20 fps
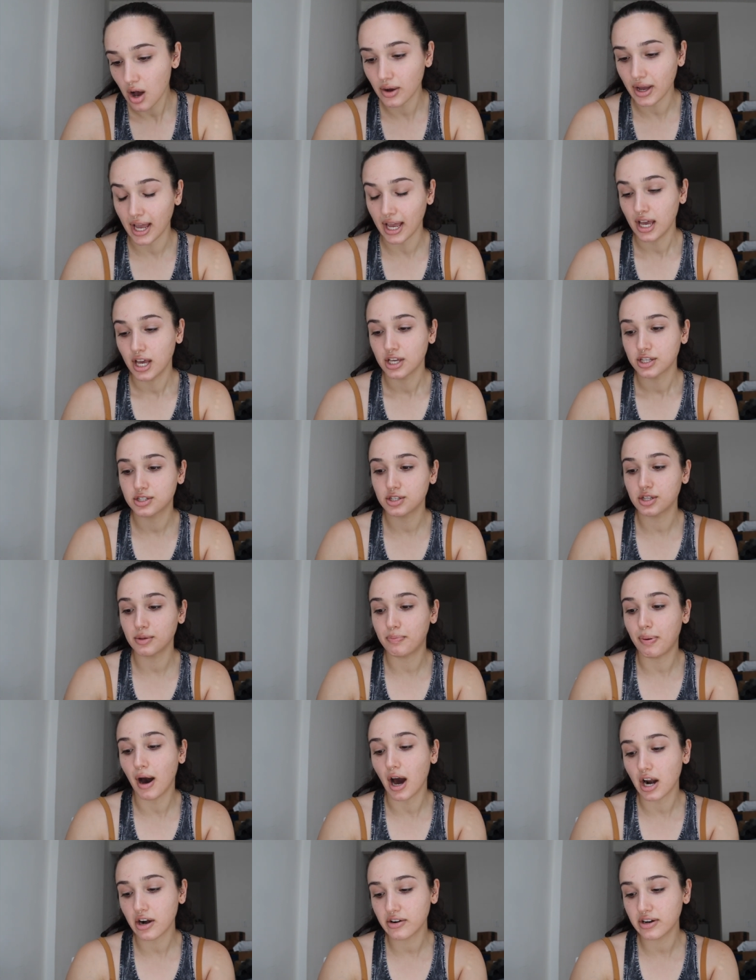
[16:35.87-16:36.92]
Okay, so the
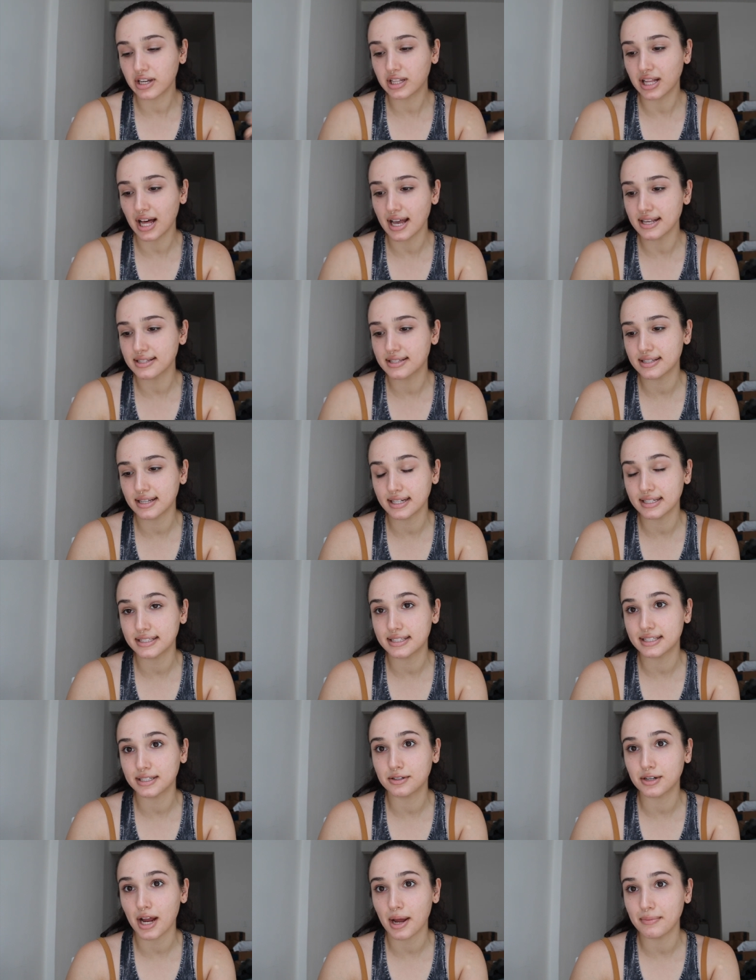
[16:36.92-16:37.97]
pottery class's
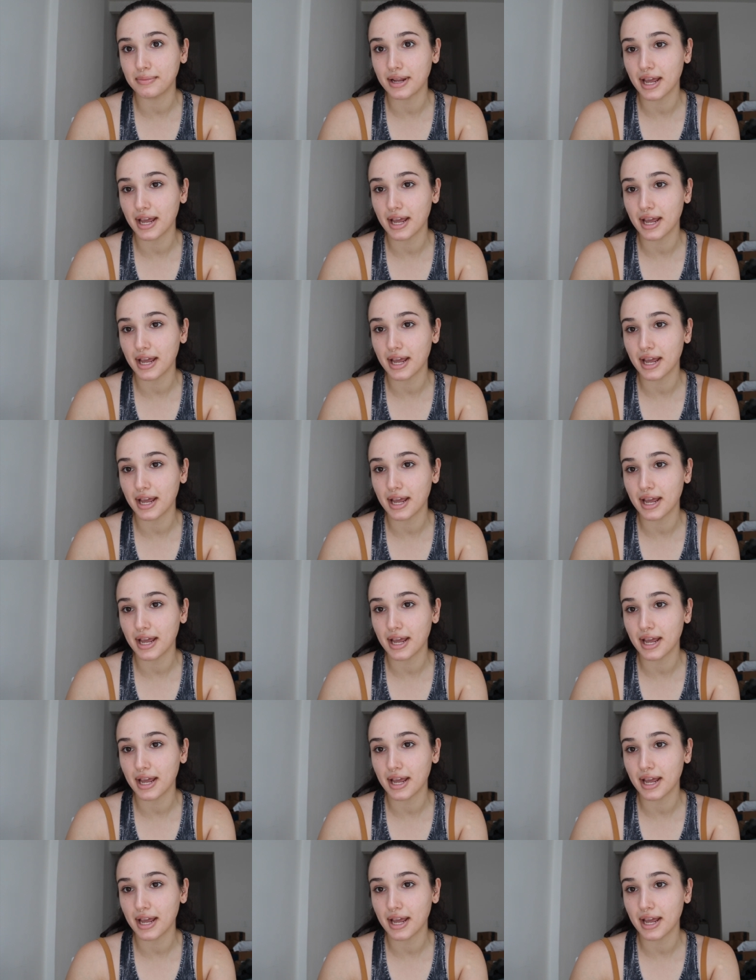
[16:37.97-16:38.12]
Instagram